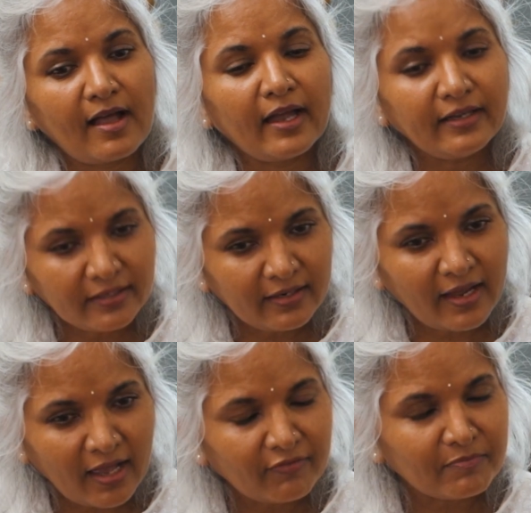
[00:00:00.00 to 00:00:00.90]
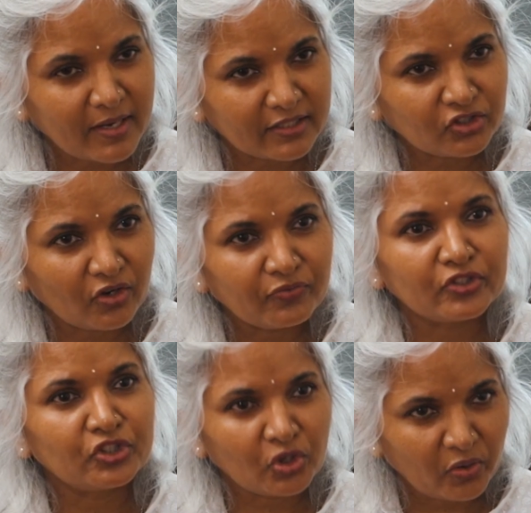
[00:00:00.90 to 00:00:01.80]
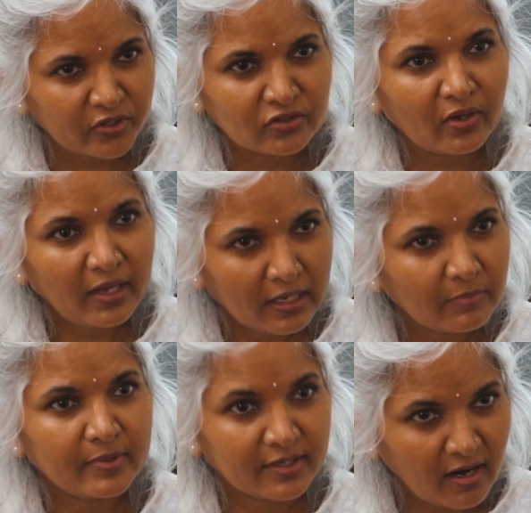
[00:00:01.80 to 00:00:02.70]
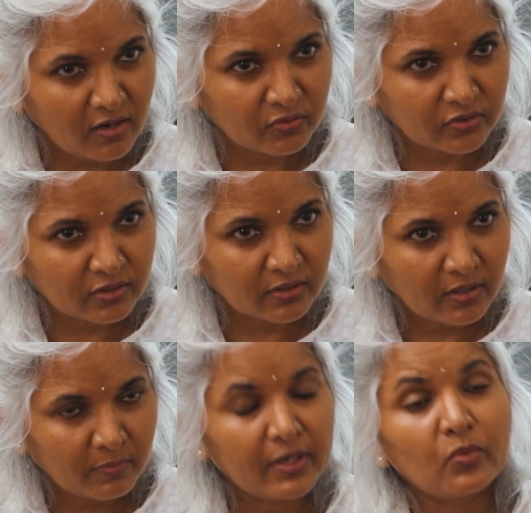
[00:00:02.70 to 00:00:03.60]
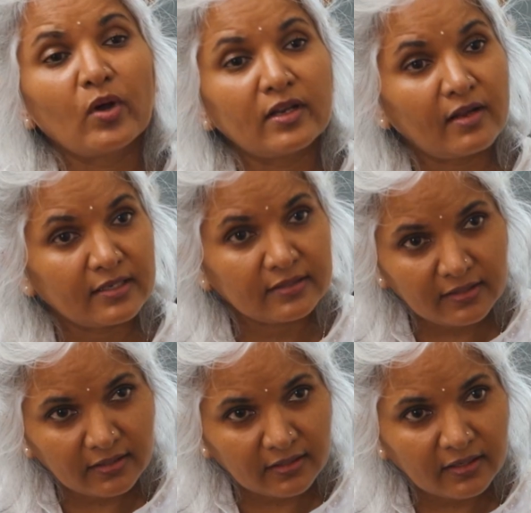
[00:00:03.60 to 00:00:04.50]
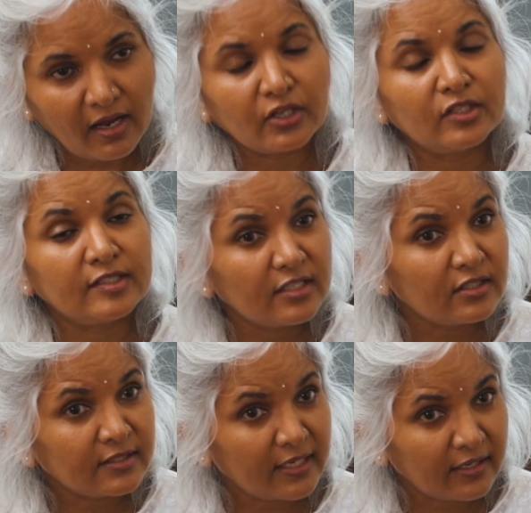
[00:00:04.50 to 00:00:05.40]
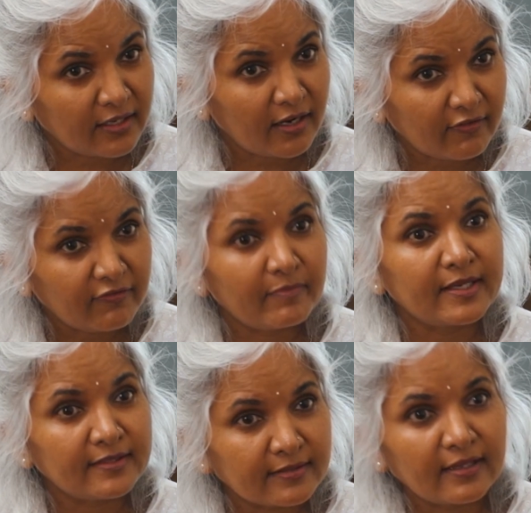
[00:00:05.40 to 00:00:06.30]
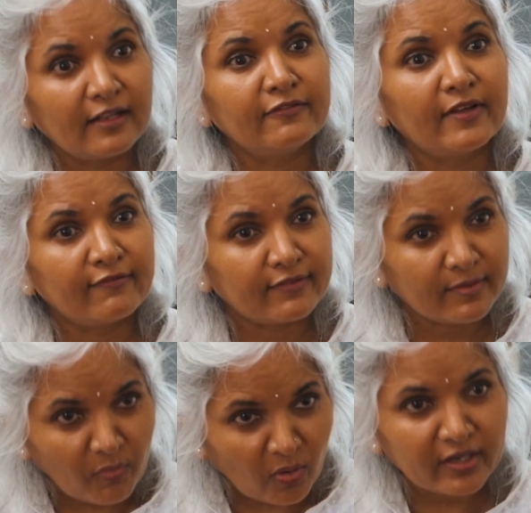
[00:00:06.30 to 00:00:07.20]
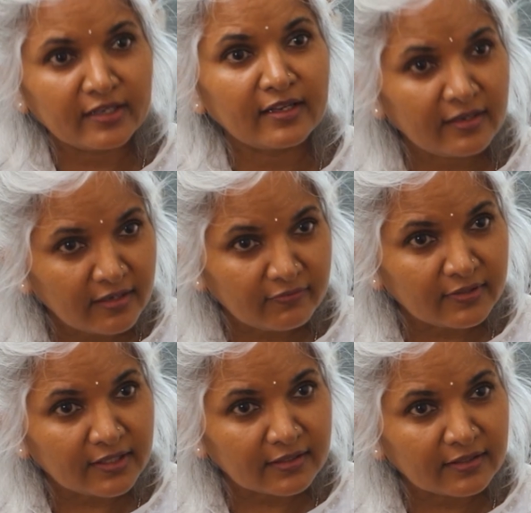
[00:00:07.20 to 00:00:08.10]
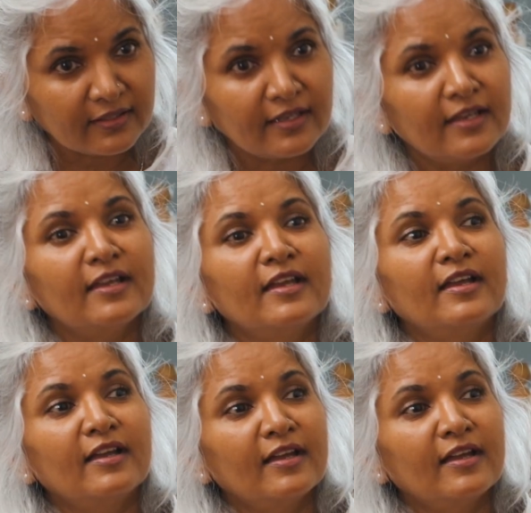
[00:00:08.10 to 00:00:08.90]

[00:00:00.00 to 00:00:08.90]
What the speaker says: I didn't have much of a choice or help around. But what I did take care of myself every morning and evening.